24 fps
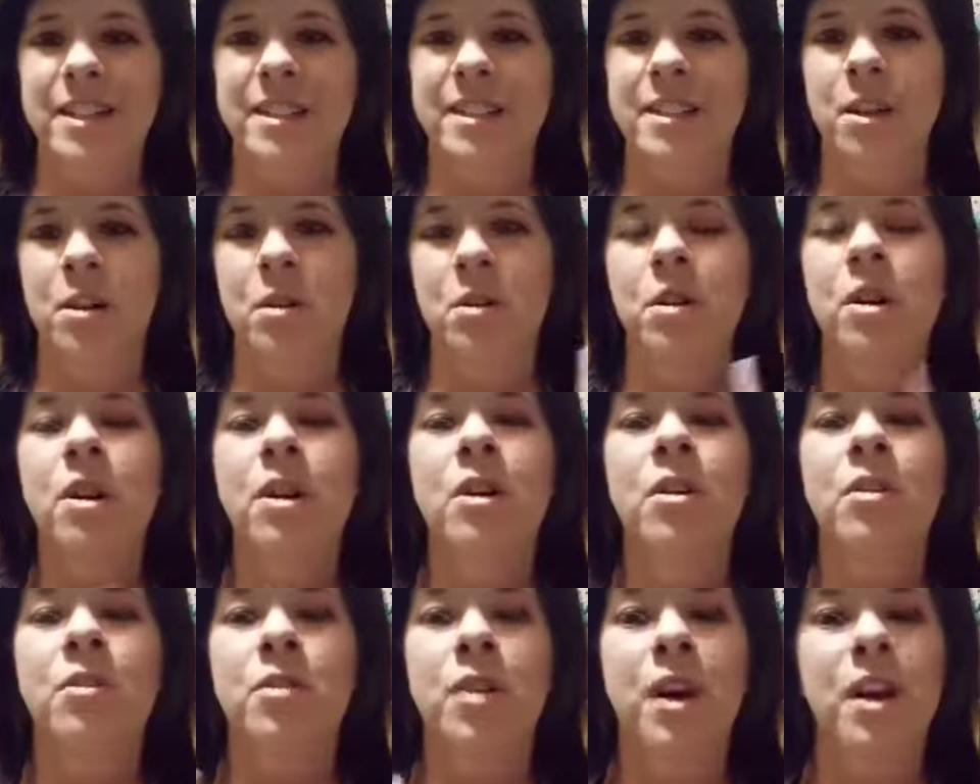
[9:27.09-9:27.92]
So
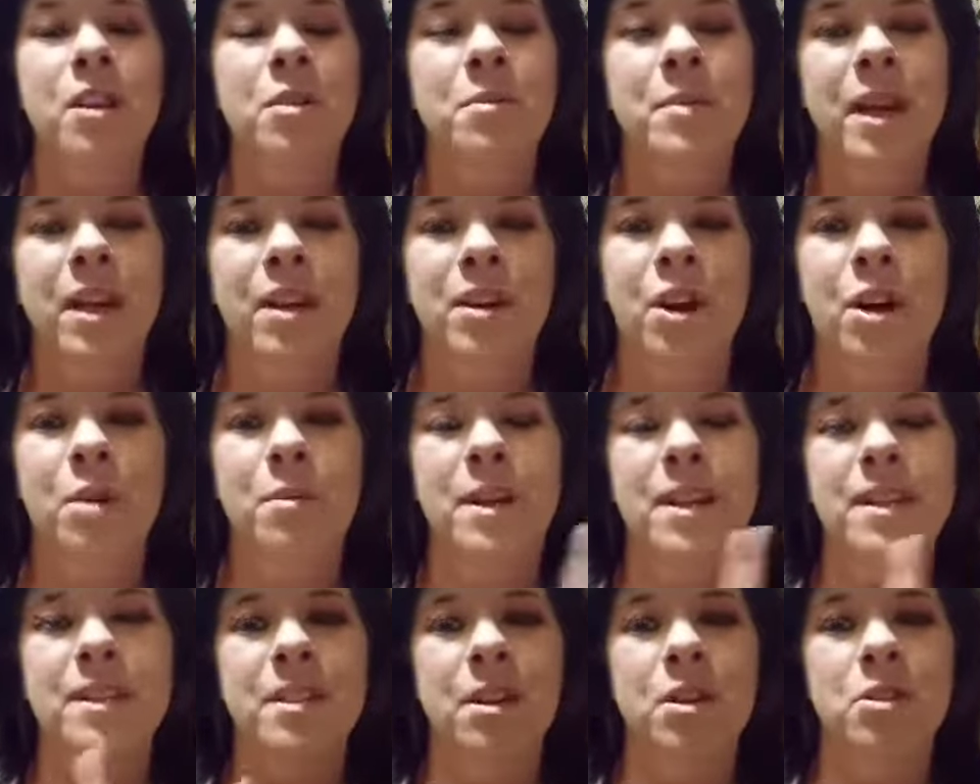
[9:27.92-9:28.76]
follow me on all
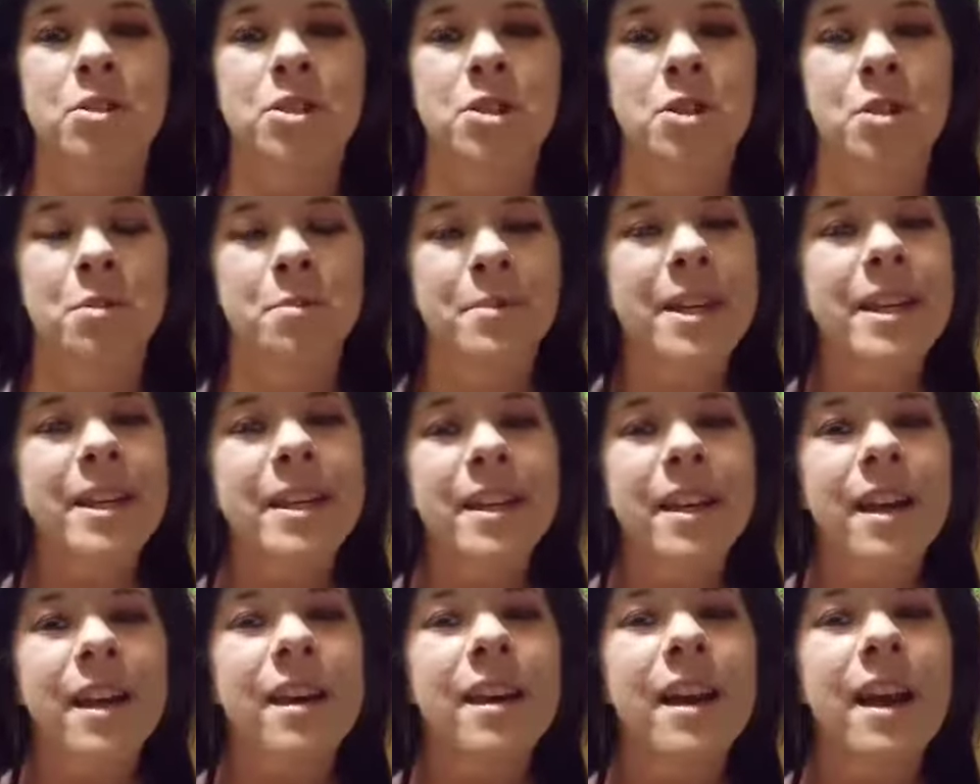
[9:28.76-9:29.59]
my social
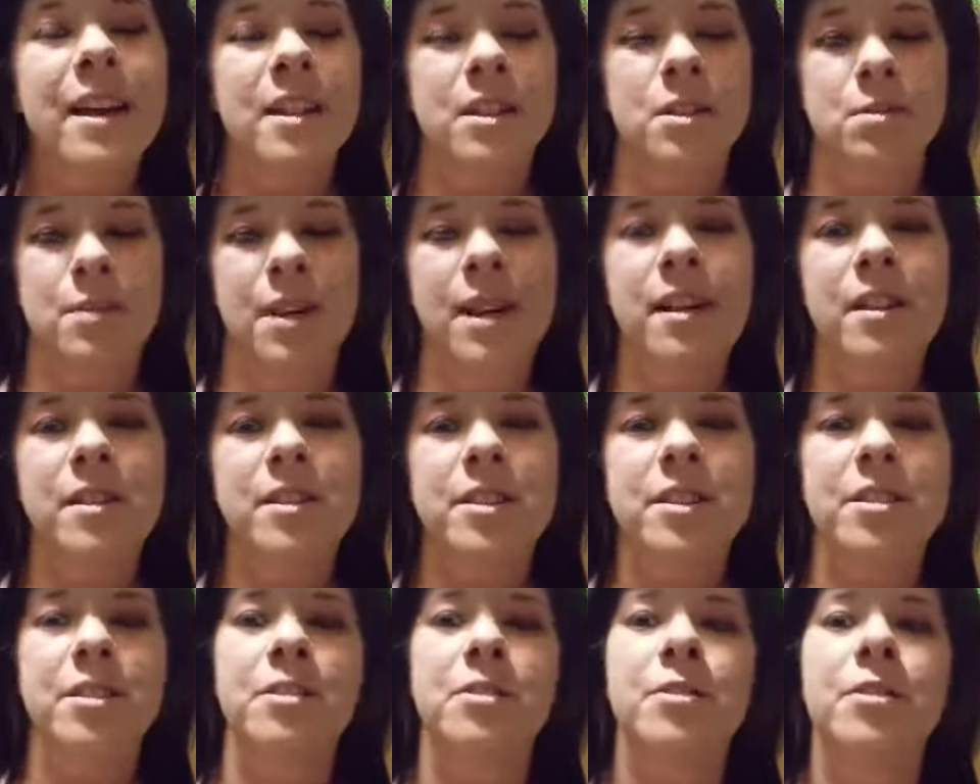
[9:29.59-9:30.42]
media as well
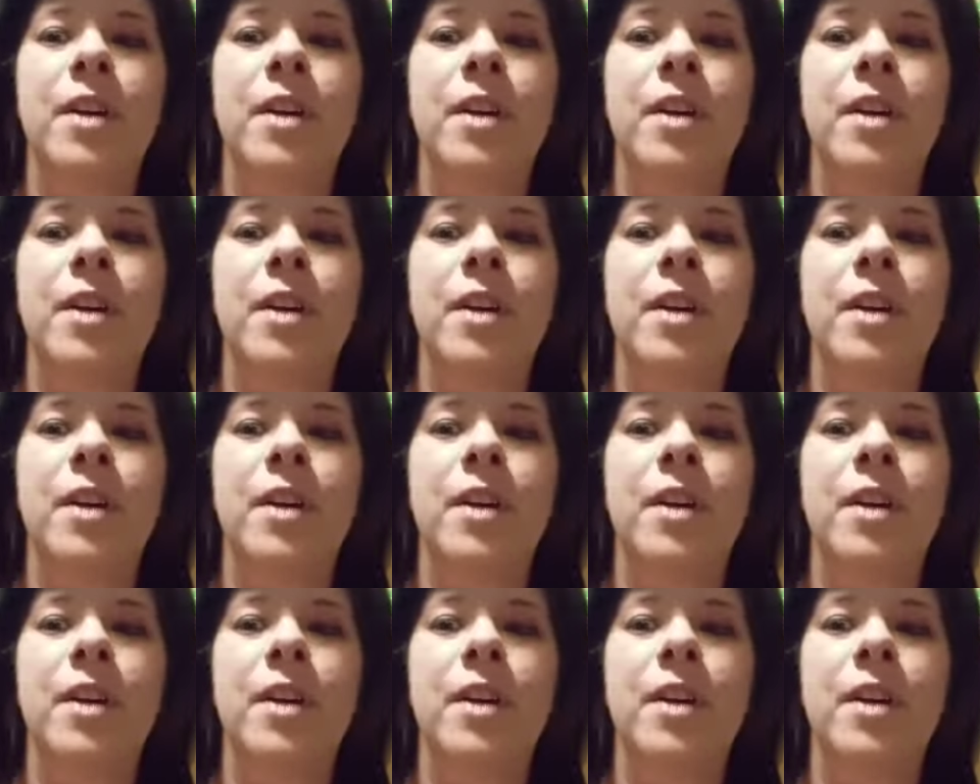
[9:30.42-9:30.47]
to